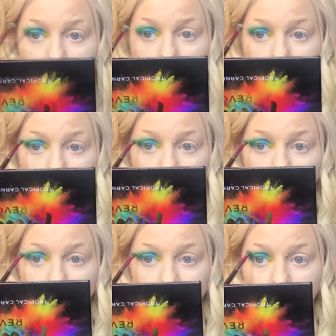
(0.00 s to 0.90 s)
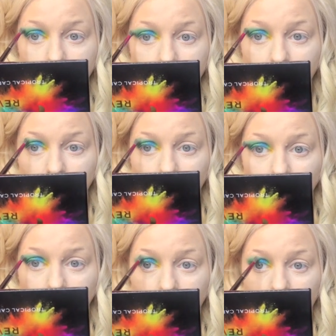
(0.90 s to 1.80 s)
Like,
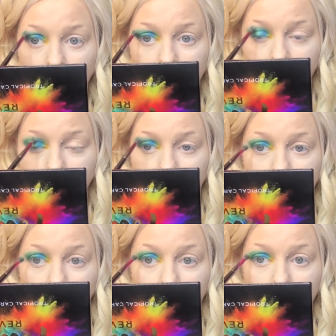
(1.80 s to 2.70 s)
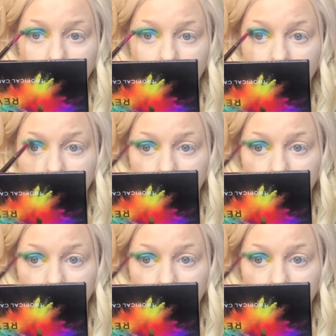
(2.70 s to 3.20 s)
so lightly blend that in.